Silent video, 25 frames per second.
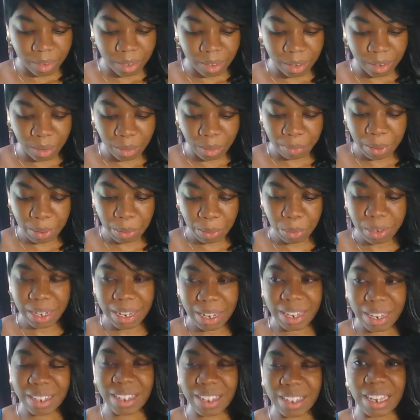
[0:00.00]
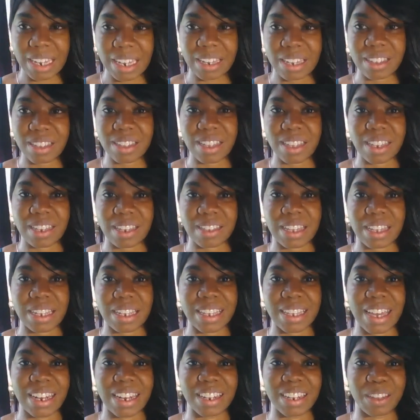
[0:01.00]
People like getting things like
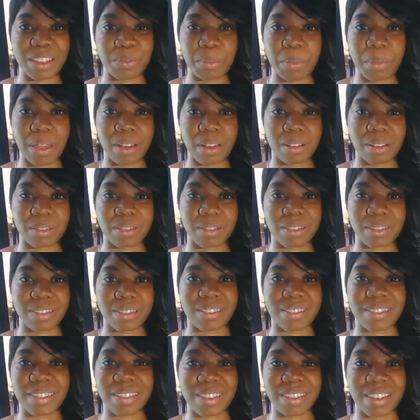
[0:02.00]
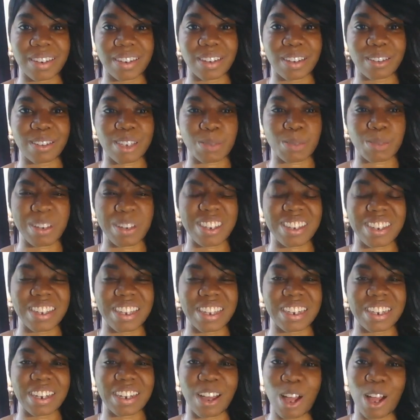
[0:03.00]
that in the mail, especially in an
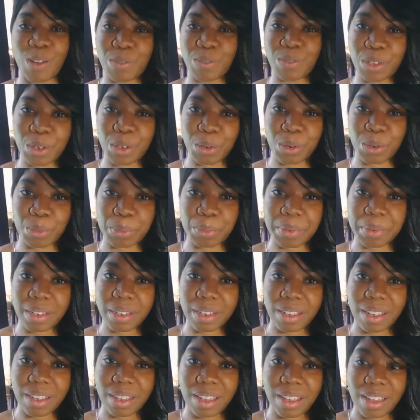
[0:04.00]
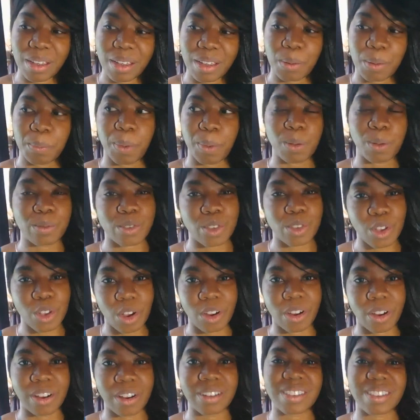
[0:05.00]
envelope.
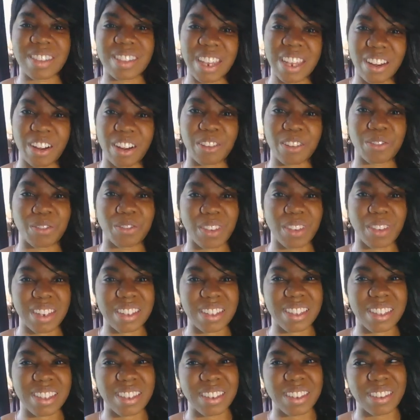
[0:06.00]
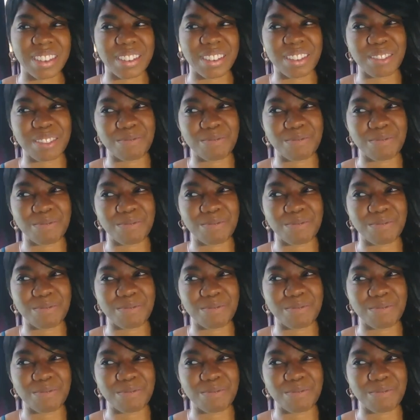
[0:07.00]
Postcards, they're effective.